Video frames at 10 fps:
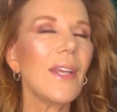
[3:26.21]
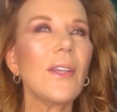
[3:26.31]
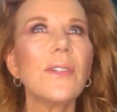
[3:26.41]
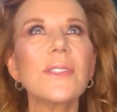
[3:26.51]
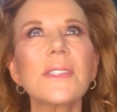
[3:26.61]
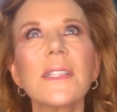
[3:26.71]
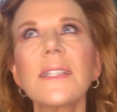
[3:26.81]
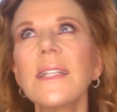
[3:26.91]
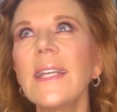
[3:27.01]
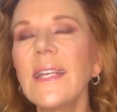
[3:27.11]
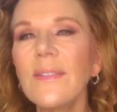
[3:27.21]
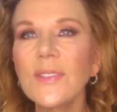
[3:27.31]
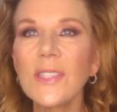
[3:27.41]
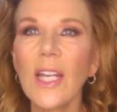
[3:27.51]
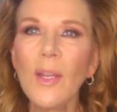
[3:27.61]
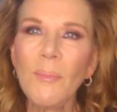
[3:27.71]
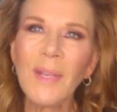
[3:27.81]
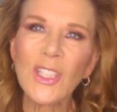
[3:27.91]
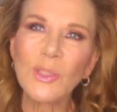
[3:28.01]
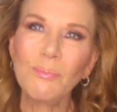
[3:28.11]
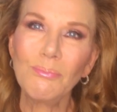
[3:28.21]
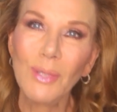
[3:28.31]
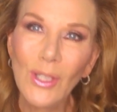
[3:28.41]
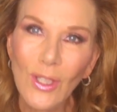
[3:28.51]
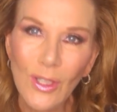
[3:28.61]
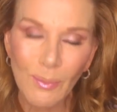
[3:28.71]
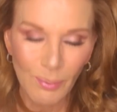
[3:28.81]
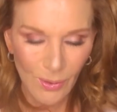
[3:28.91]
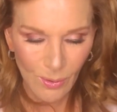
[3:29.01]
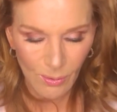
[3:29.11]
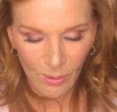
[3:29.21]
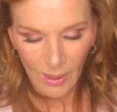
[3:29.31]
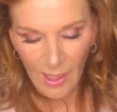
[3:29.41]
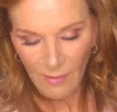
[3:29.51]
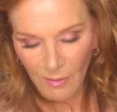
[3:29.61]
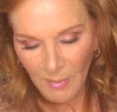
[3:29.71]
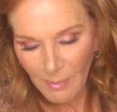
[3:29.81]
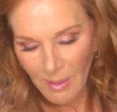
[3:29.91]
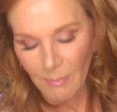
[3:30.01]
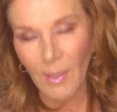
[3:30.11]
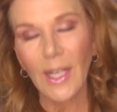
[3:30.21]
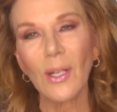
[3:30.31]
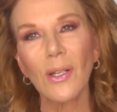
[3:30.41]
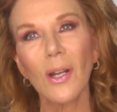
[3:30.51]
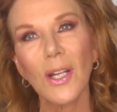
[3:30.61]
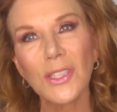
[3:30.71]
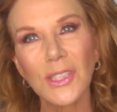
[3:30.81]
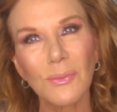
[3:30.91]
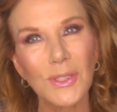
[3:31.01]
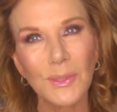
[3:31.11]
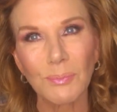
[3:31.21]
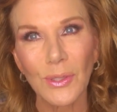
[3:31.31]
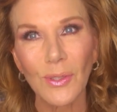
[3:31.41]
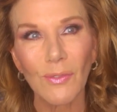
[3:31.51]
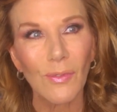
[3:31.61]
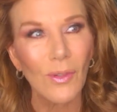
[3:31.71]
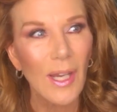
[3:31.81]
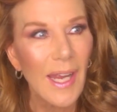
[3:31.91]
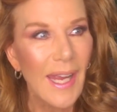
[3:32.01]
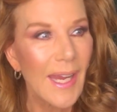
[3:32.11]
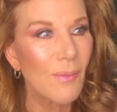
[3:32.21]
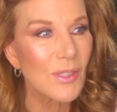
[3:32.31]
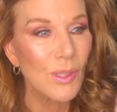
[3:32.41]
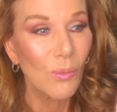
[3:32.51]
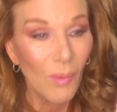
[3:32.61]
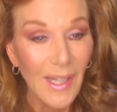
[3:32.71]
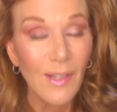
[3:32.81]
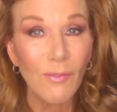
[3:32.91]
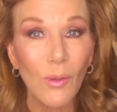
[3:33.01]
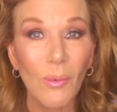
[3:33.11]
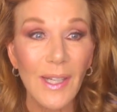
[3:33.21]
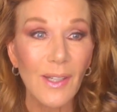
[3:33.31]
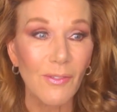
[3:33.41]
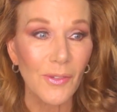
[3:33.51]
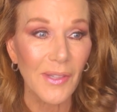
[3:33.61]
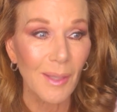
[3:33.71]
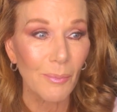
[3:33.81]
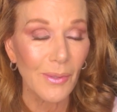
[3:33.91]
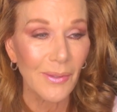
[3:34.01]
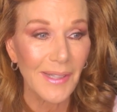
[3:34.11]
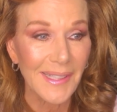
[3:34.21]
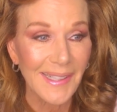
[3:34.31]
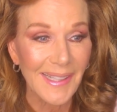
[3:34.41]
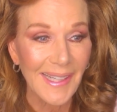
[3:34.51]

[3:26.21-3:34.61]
used to leave so much bird poo all over me, but my gosh, it was beautiful. It was a wonderful, wonderful number, and